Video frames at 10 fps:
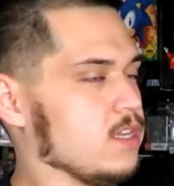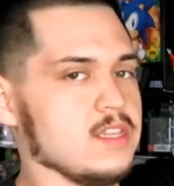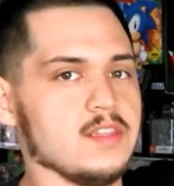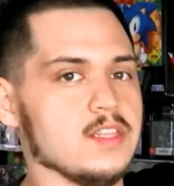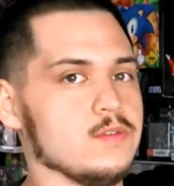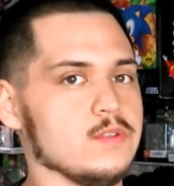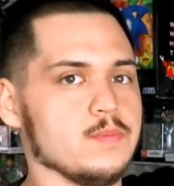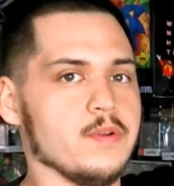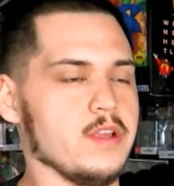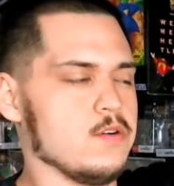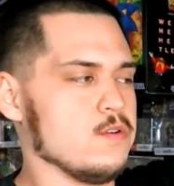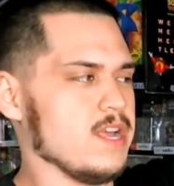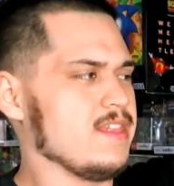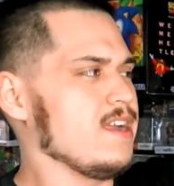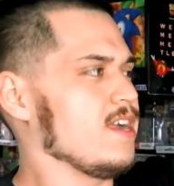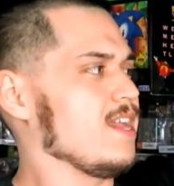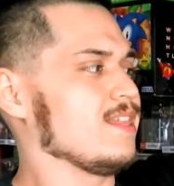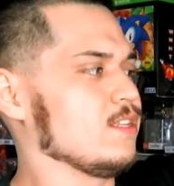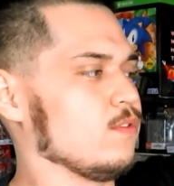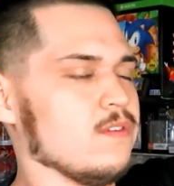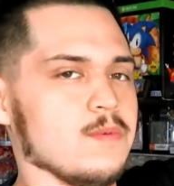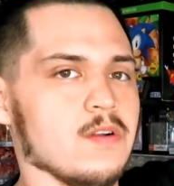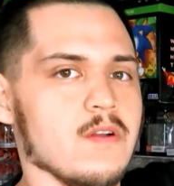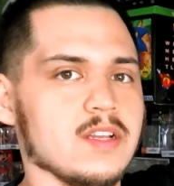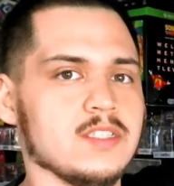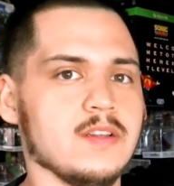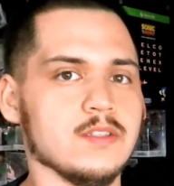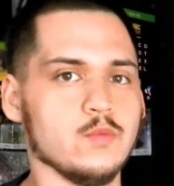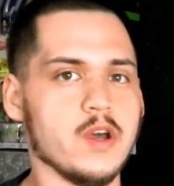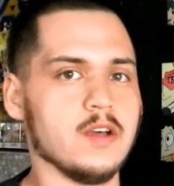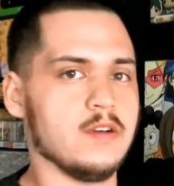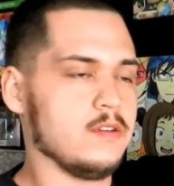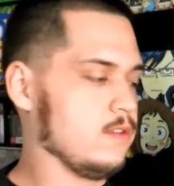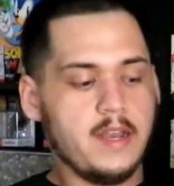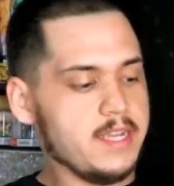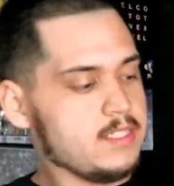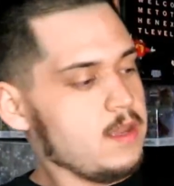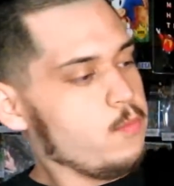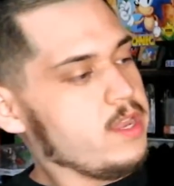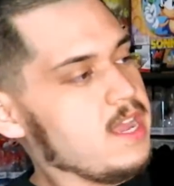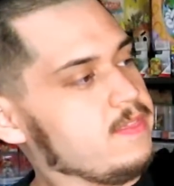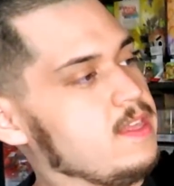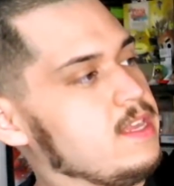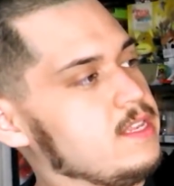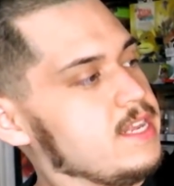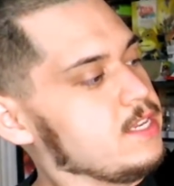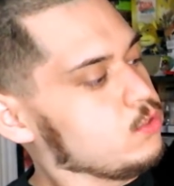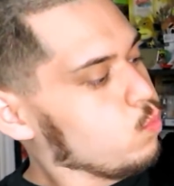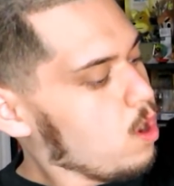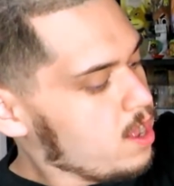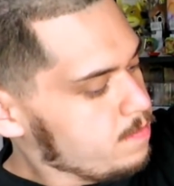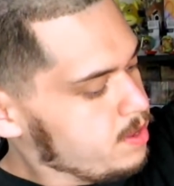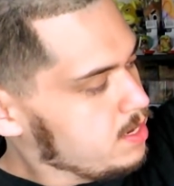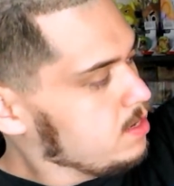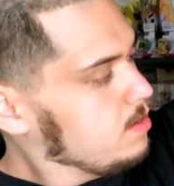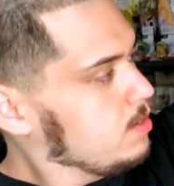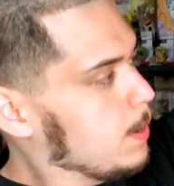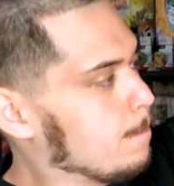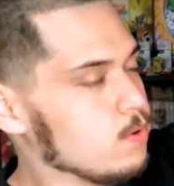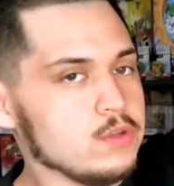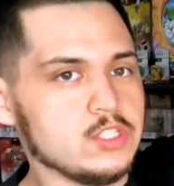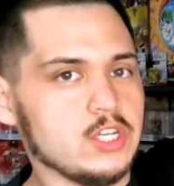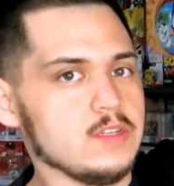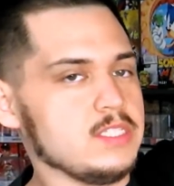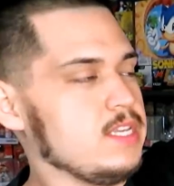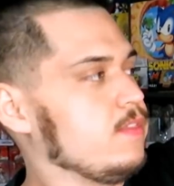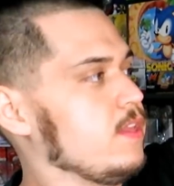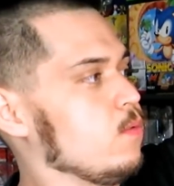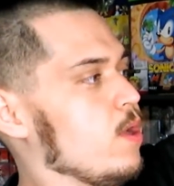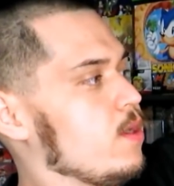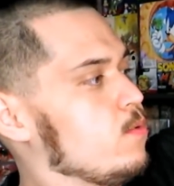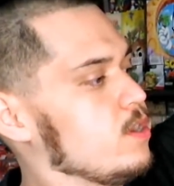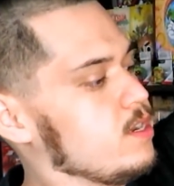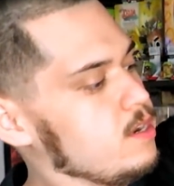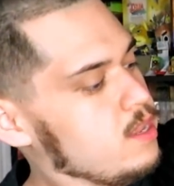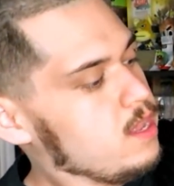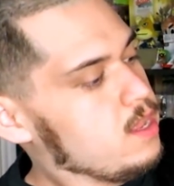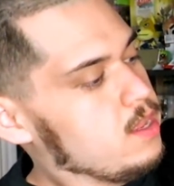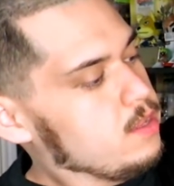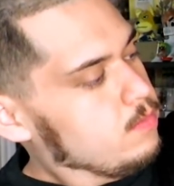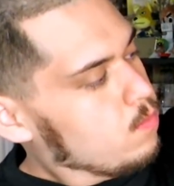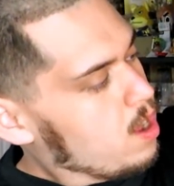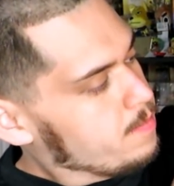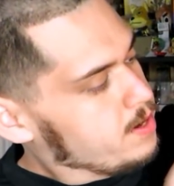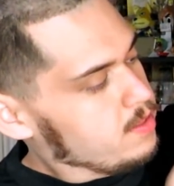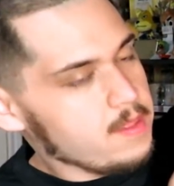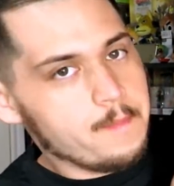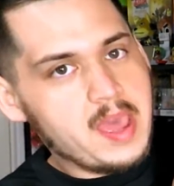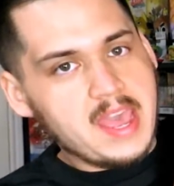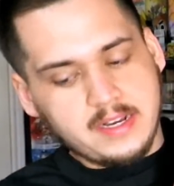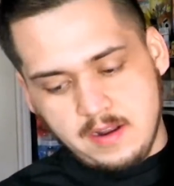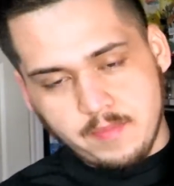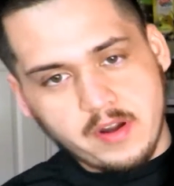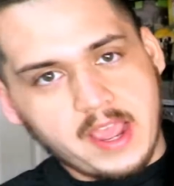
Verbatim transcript: So I thought this one was pretty cool, and I think I got this one from a garage sale as well. Next up, we got the Dennis Rodman Bulls jersey, the red one. Rodman on the back, number